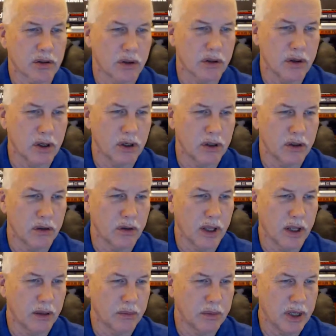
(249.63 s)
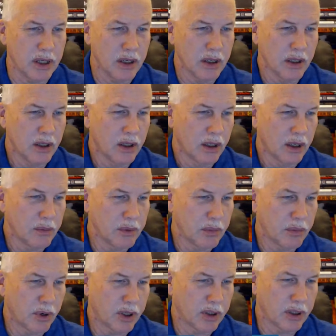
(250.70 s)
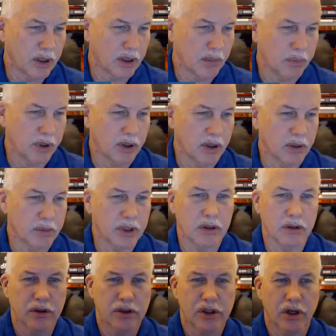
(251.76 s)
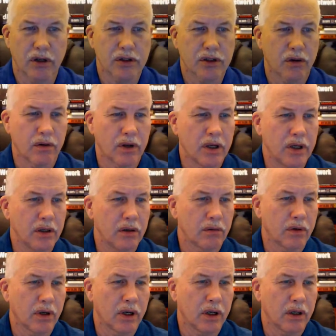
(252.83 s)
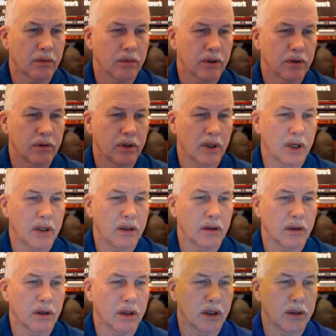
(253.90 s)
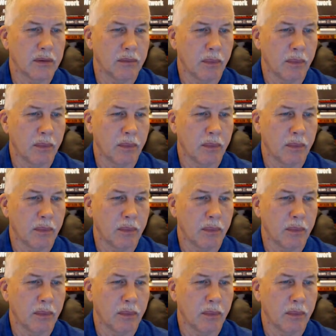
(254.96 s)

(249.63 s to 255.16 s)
So you can do that. Let me bring that up here. Let me do a share screen. Okay, I'll do that. All right.